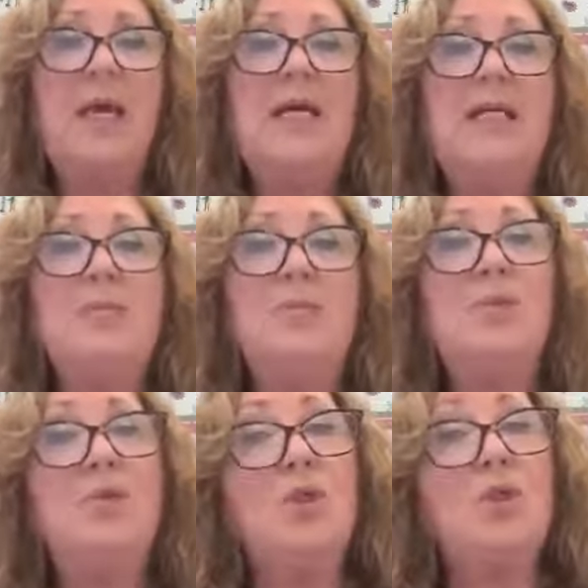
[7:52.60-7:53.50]
It's
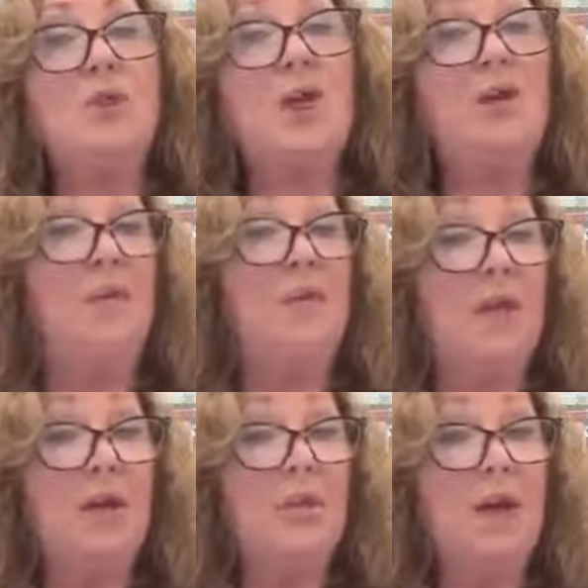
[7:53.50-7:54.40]
important that you
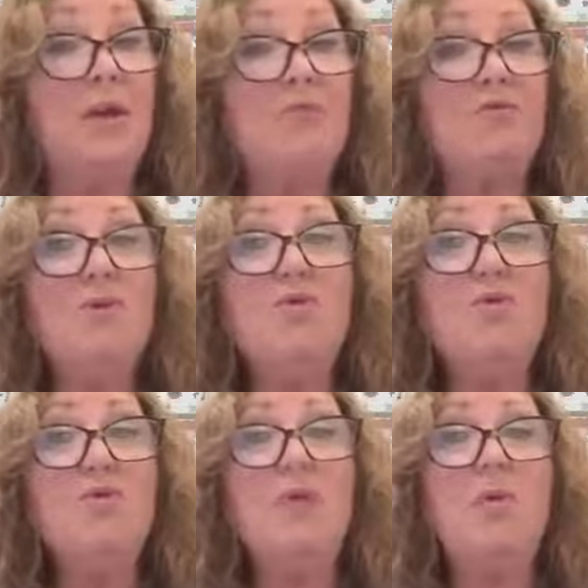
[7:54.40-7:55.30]
think about your
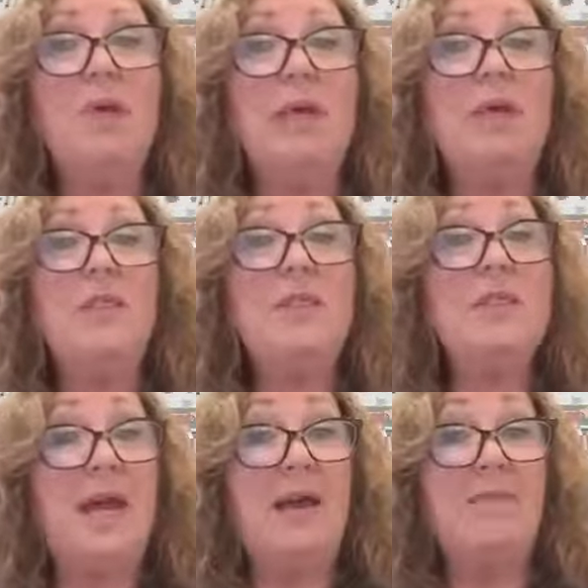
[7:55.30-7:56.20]
reporting
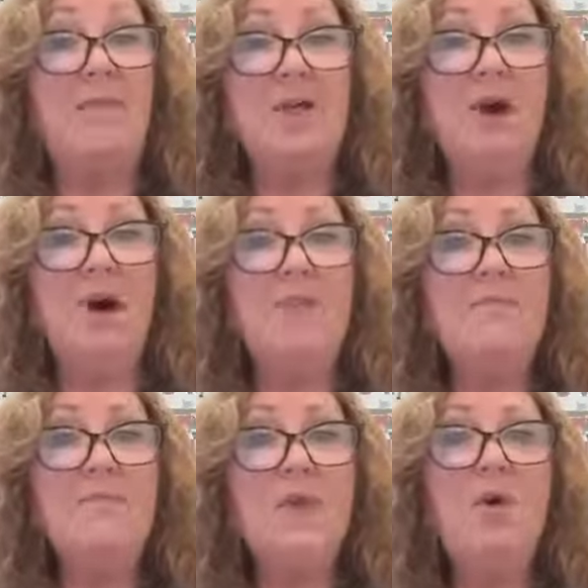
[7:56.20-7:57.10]
obligations at the
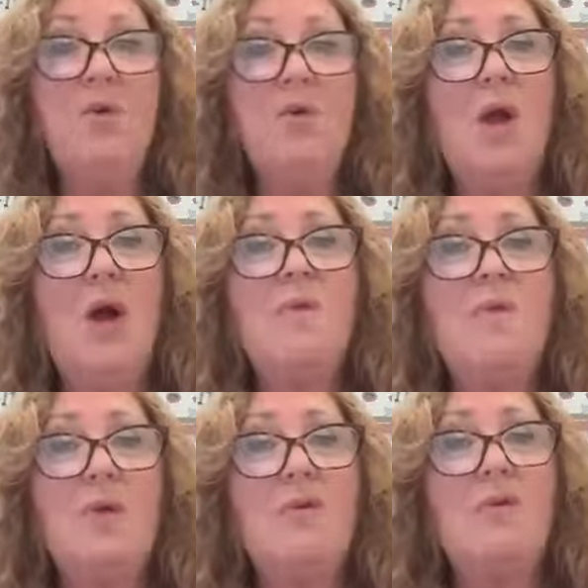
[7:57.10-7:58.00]
time, rather
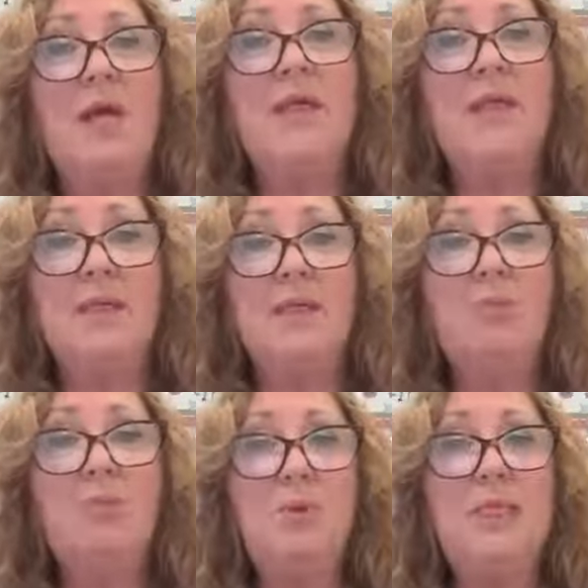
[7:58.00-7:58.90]
than creating
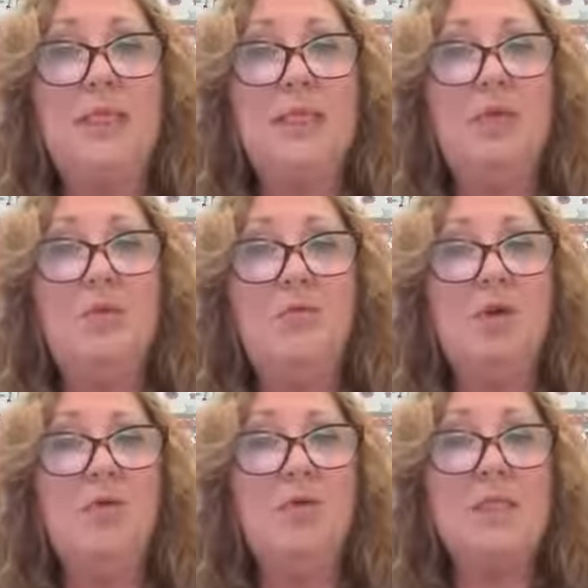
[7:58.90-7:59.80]
or pulling together
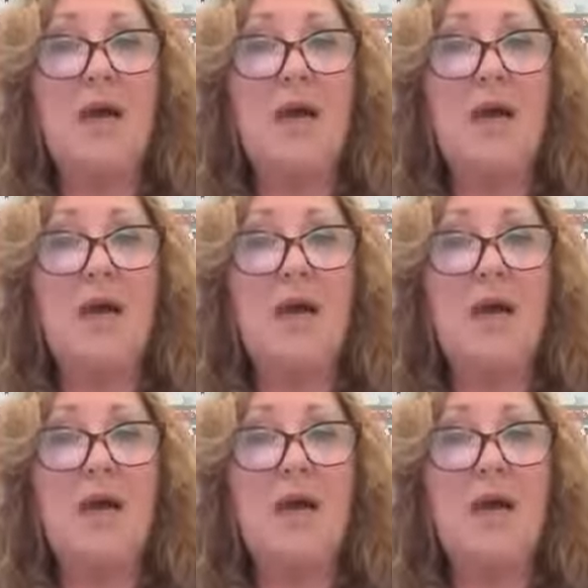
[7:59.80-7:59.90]
records